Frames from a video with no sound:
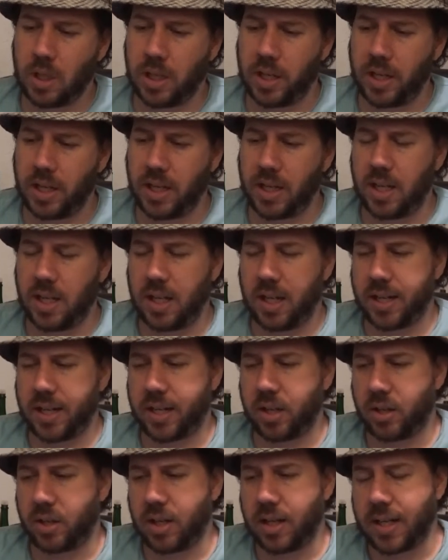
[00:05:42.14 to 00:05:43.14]
And it, it
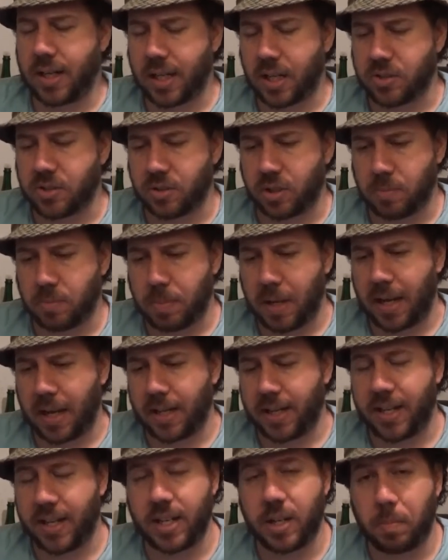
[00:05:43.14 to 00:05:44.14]
kind of lingers on the
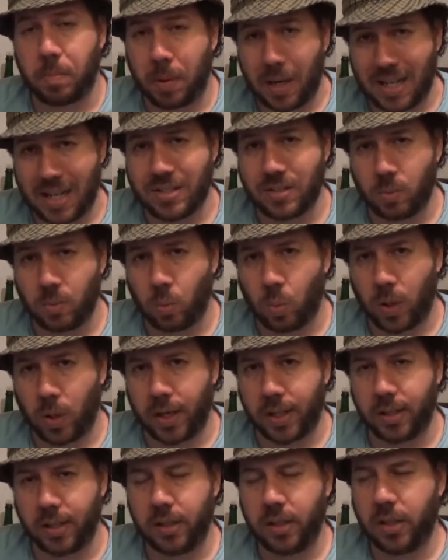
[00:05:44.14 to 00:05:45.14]
palate in a pleasant
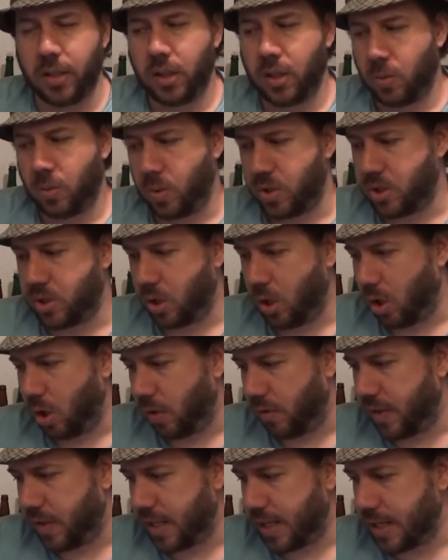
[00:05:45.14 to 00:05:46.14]
way, which a lot
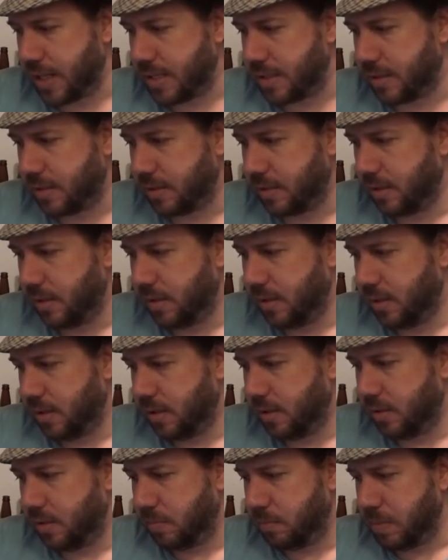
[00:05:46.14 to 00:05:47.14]
of these
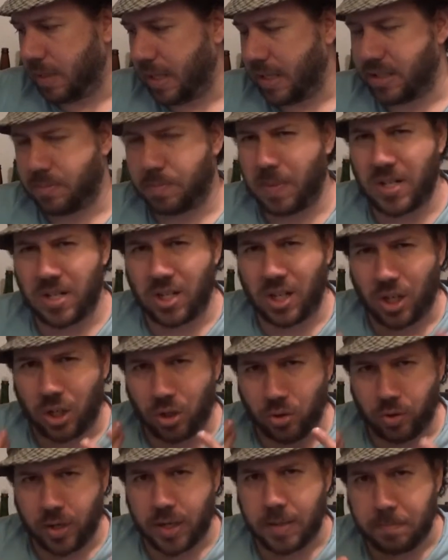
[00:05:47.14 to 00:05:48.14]
beer, especially in
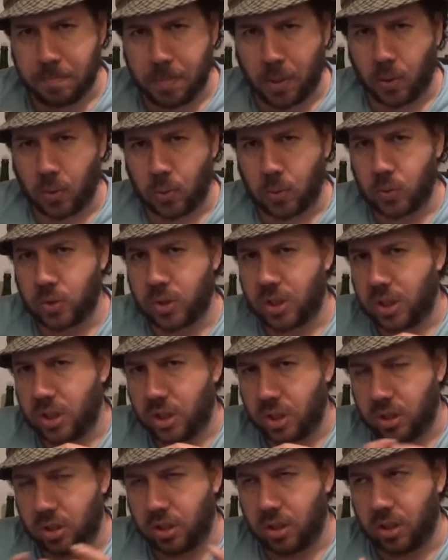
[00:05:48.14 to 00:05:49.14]
green bottles, you
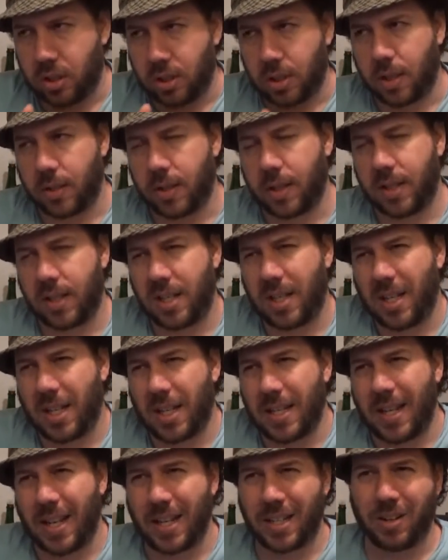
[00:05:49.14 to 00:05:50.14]
you know you
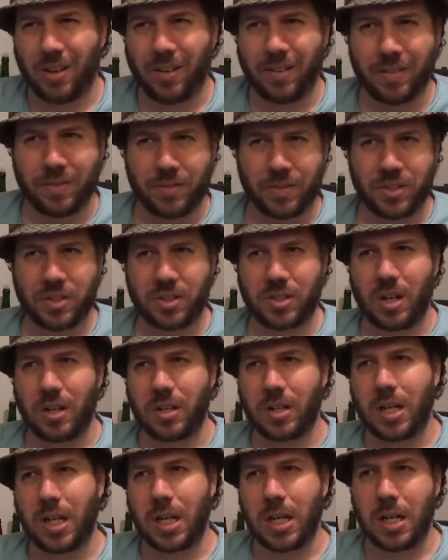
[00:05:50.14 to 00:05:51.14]
get that kind of
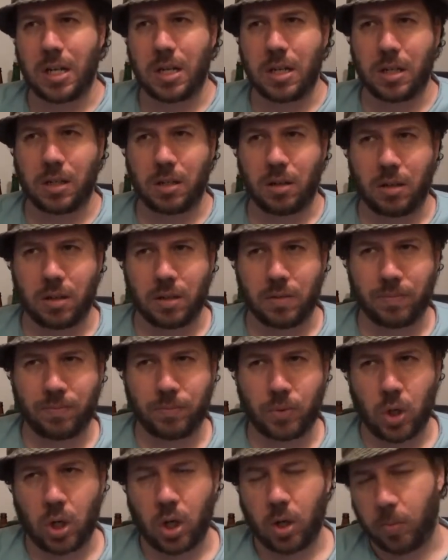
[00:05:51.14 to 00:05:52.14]
skunky, kind of
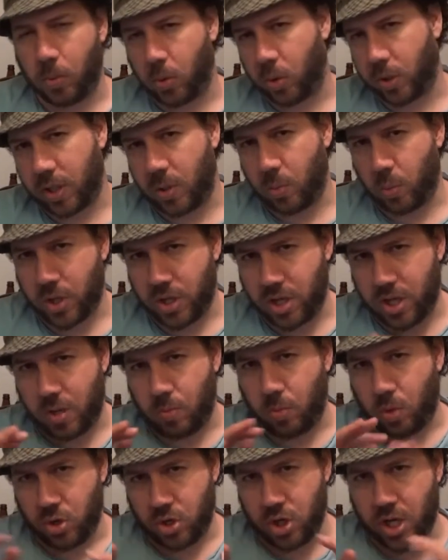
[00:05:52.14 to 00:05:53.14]
cardboardy,
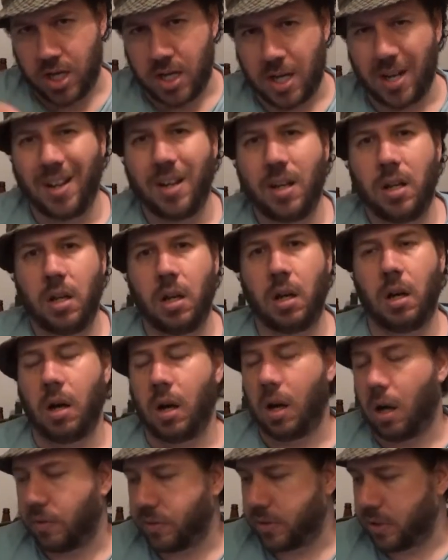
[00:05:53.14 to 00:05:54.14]
wishy-washy
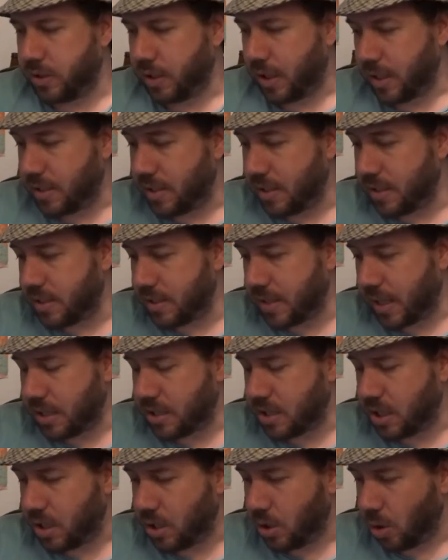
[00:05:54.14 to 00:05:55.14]
aftertaste. This is
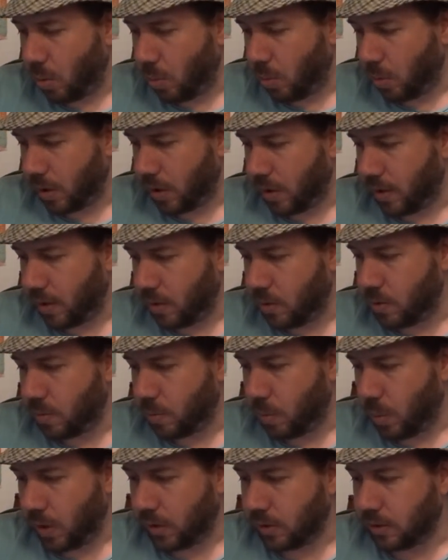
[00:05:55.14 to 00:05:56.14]
actually not one of those
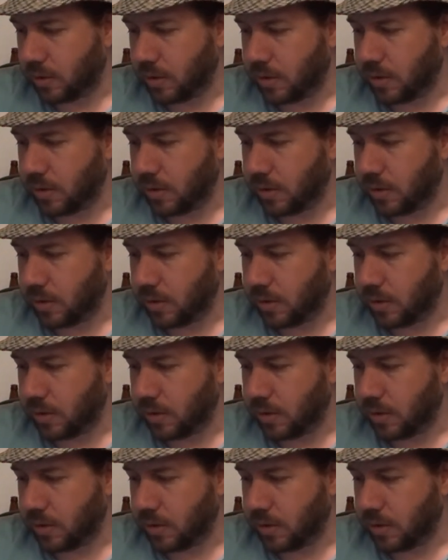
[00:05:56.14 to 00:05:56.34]
ones.